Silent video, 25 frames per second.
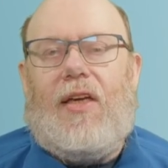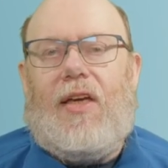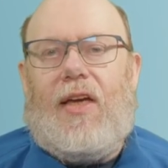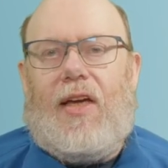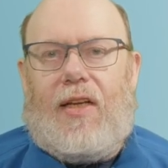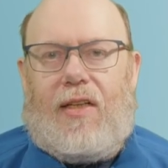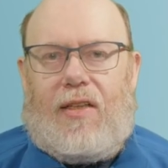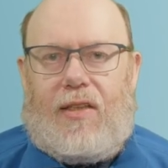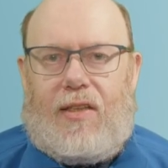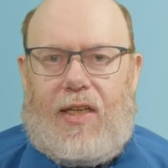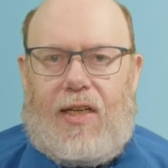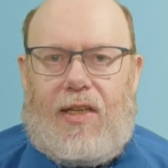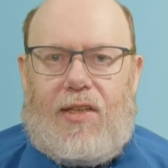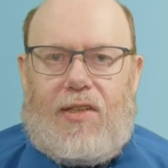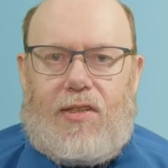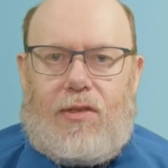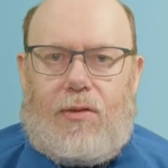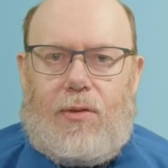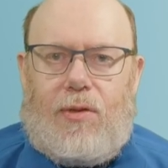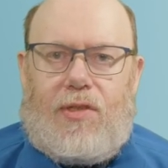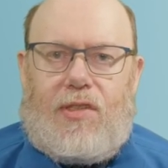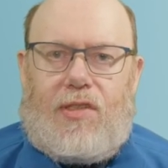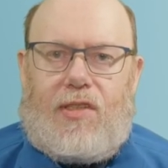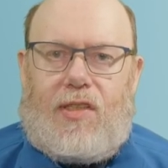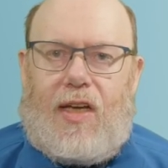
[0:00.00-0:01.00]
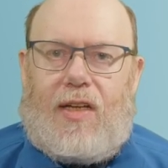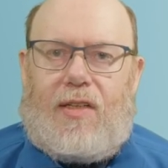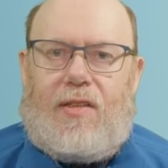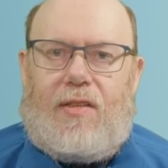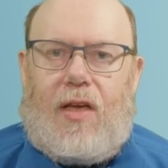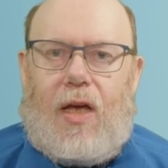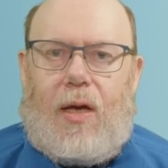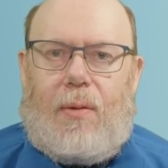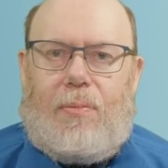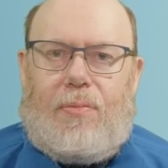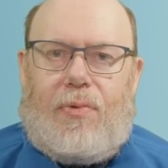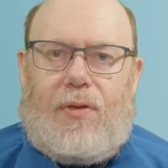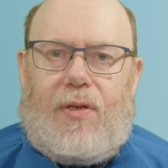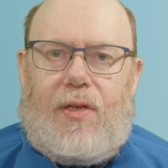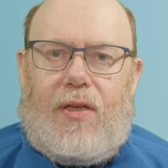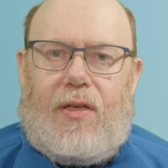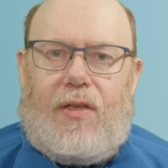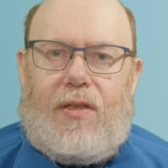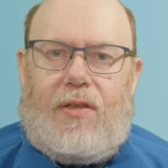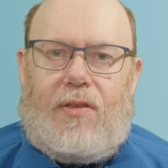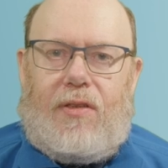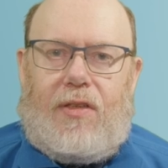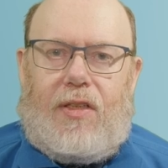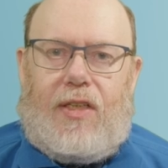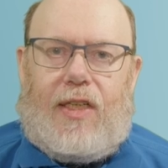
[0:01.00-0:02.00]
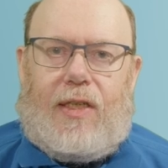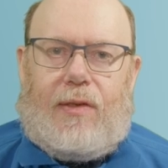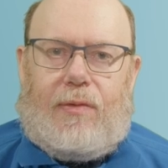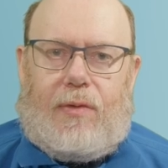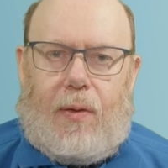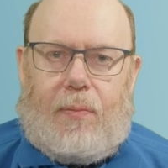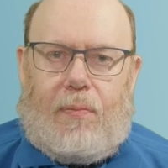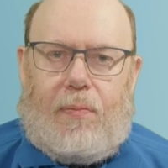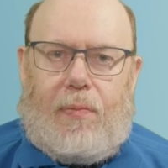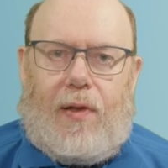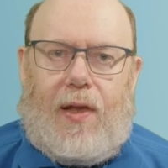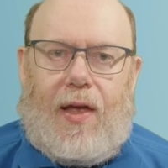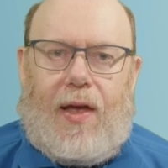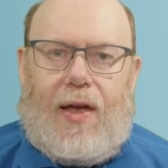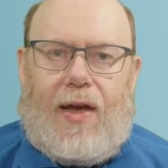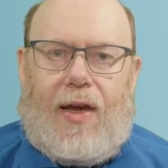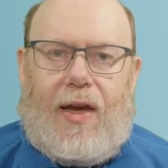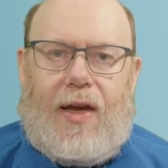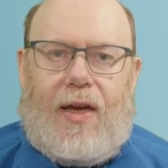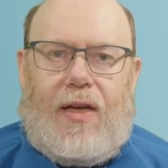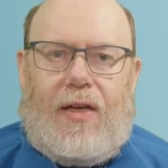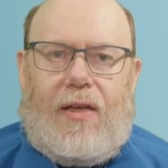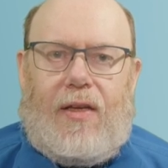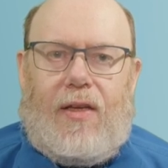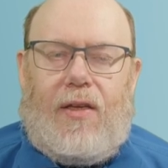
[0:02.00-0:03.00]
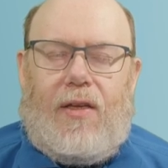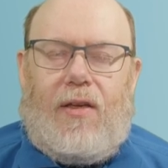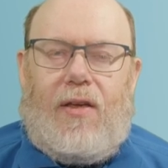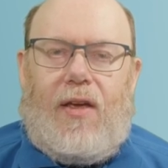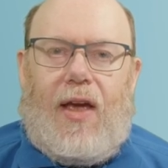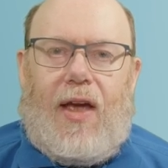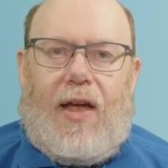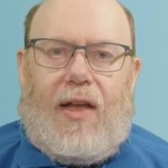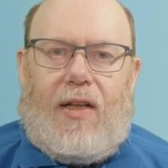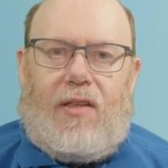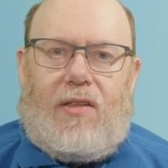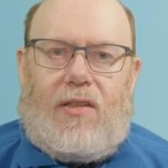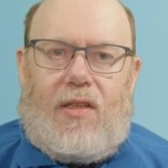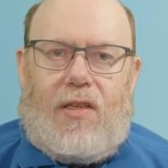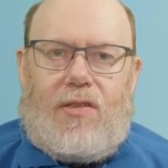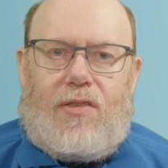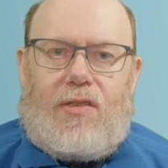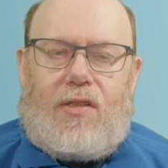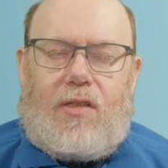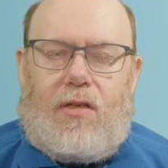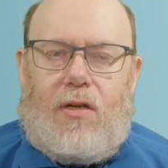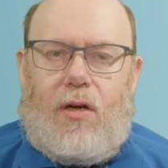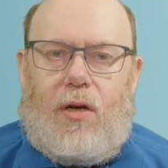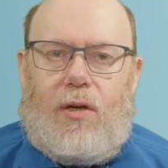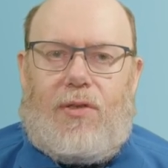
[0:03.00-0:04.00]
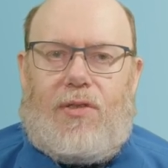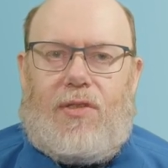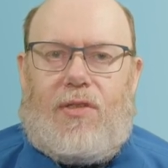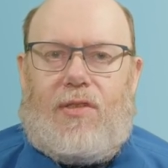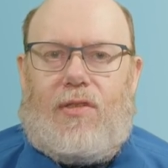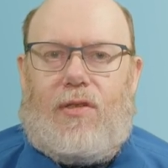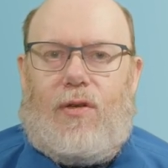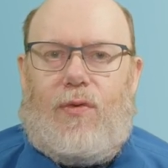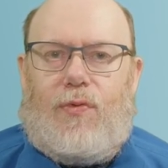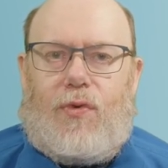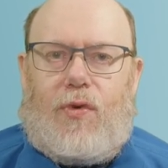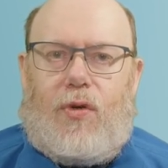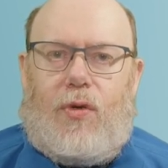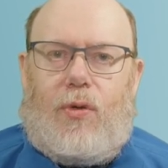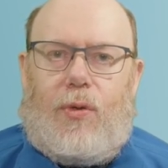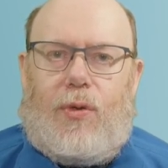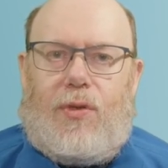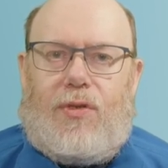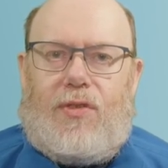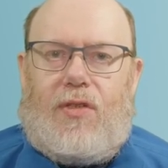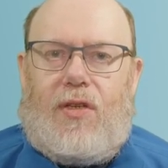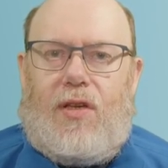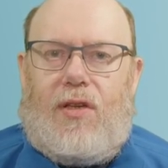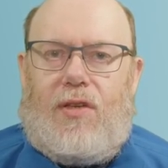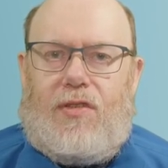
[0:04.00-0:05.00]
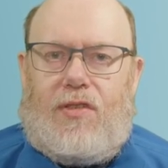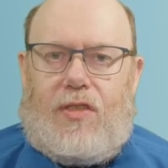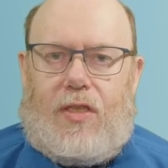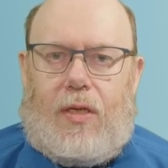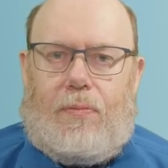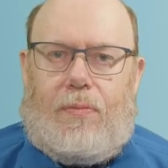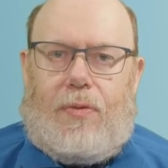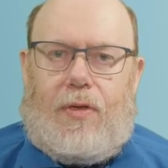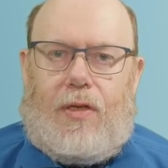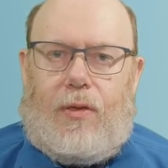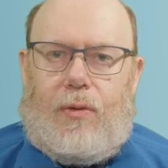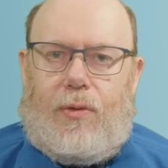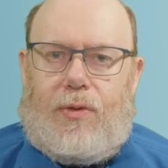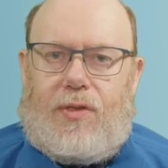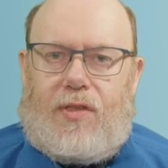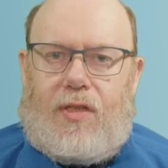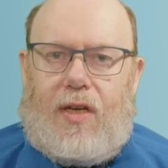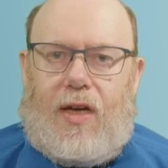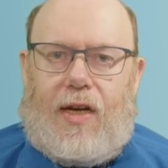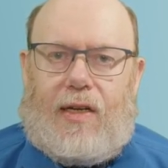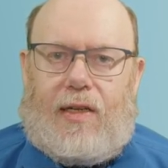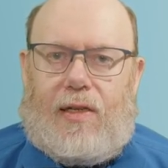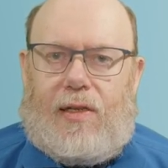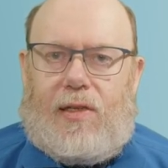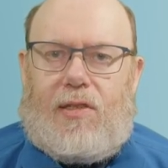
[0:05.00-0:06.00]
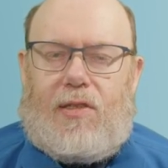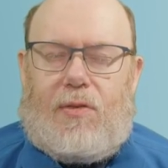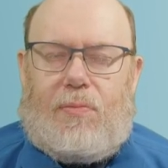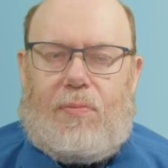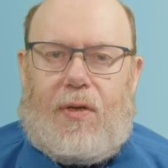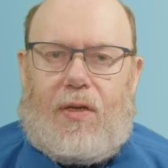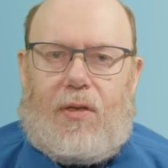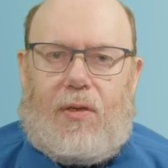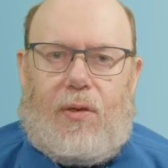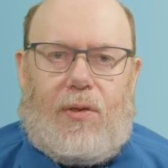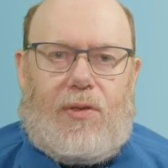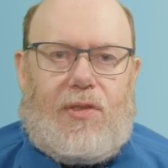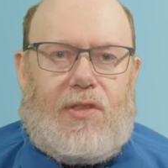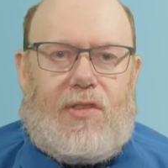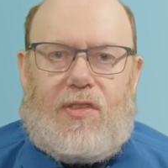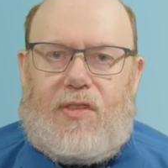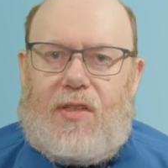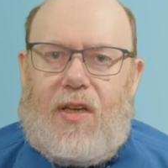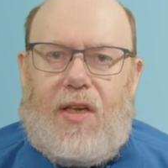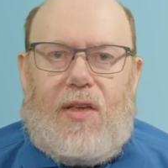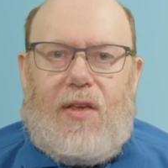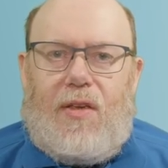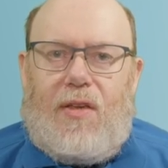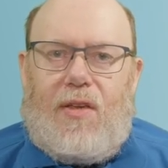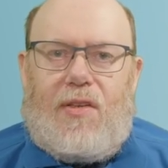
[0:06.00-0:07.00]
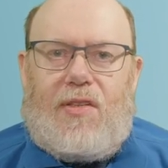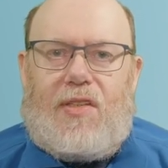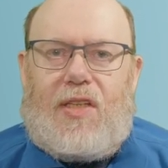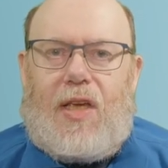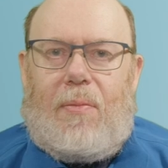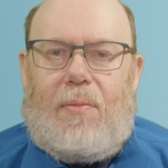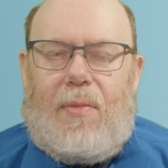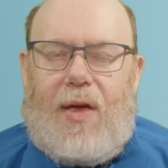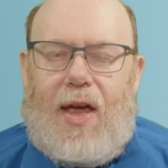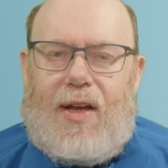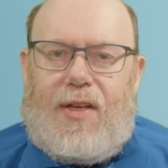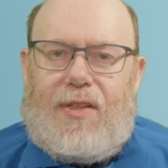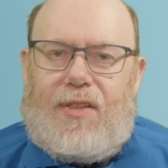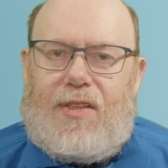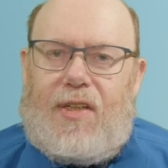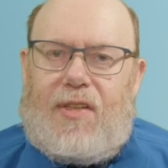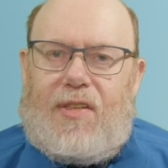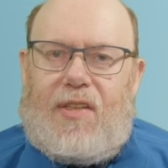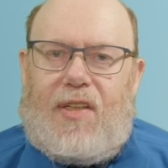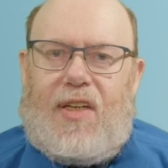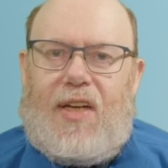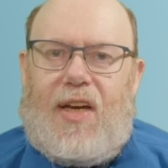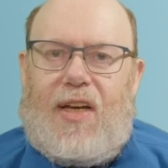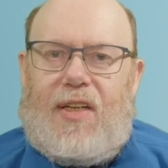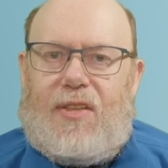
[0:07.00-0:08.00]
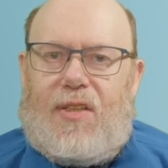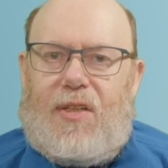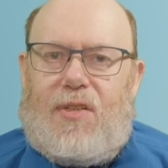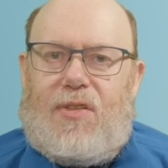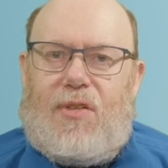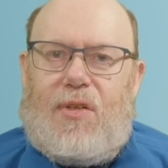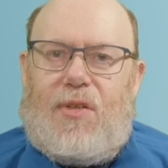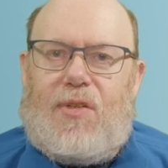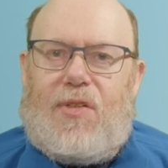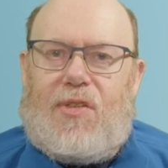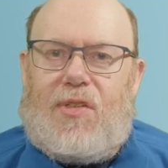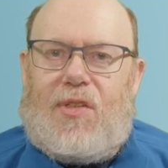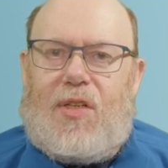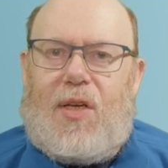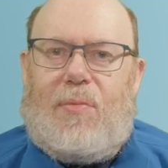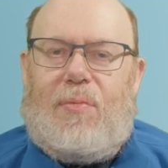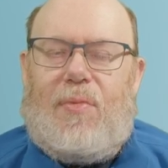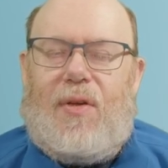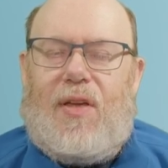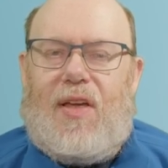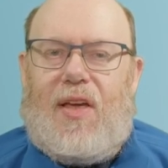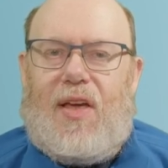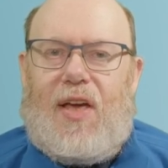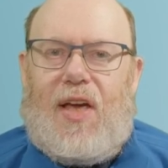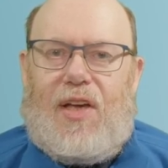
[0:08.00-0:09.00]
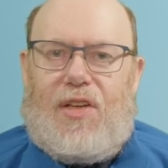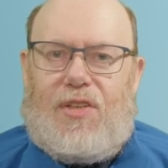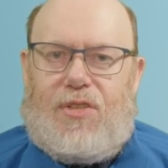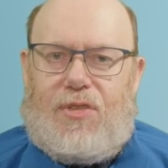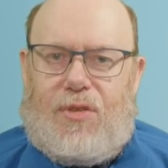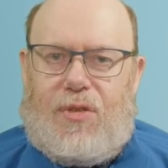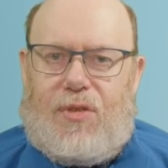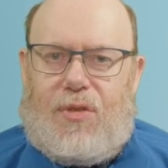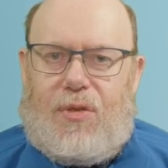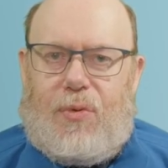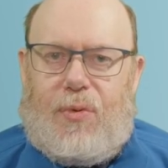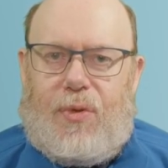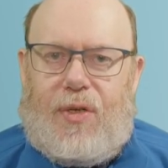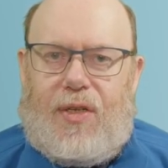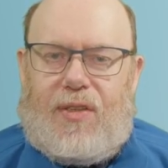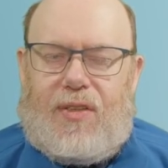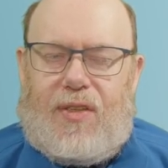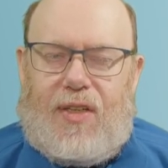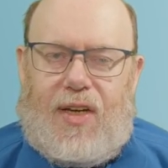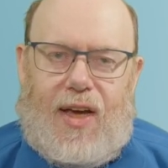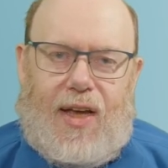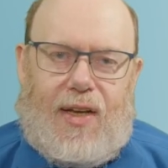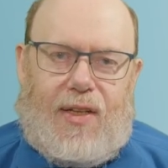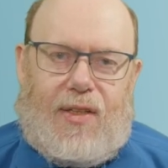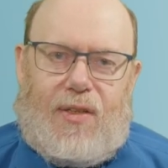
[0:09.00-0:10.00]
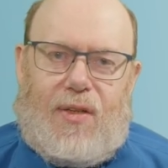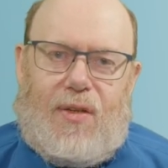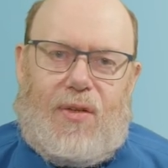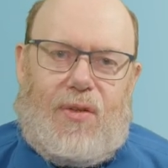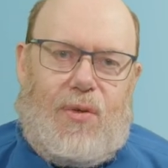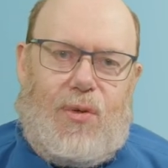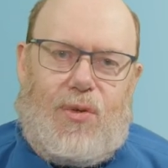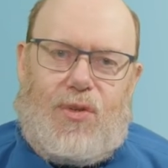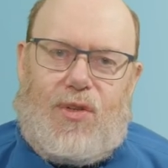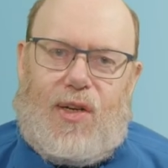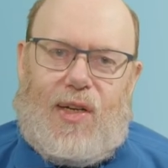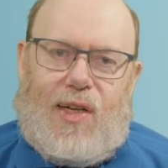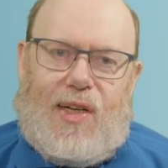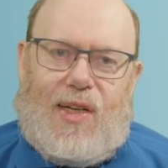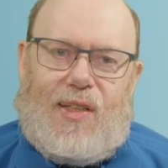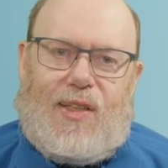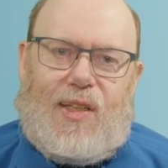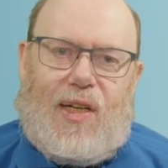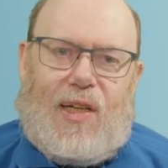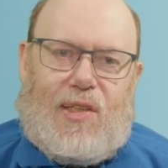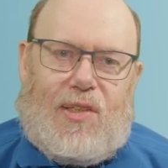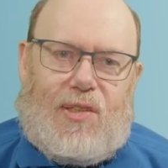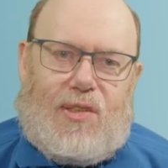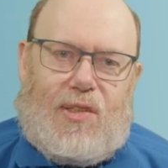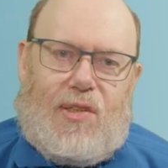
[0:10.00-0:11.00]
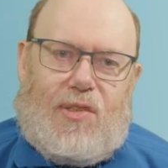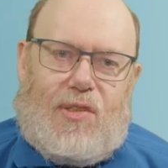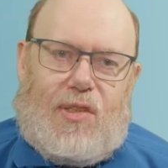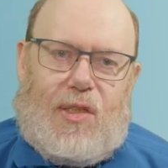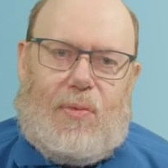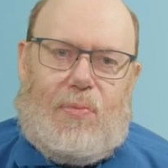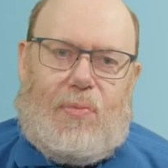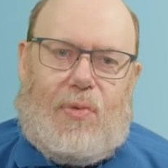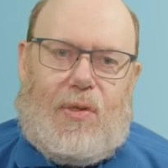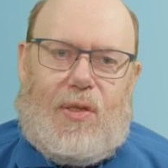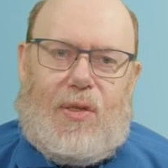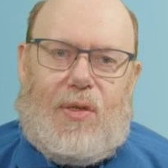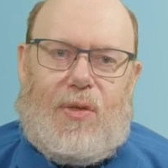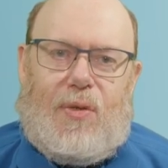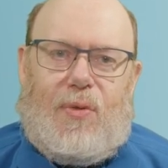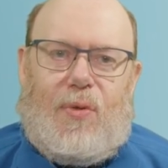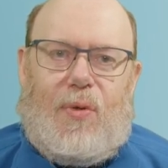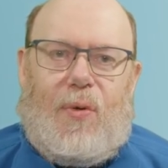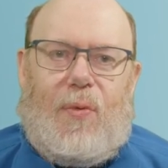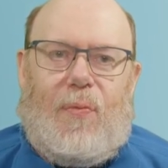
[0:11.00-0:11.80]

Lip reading: It needs to set up the reply, and this costs, of course, CPU cycles because some entity in the system has to do it, and usually that's the CPU.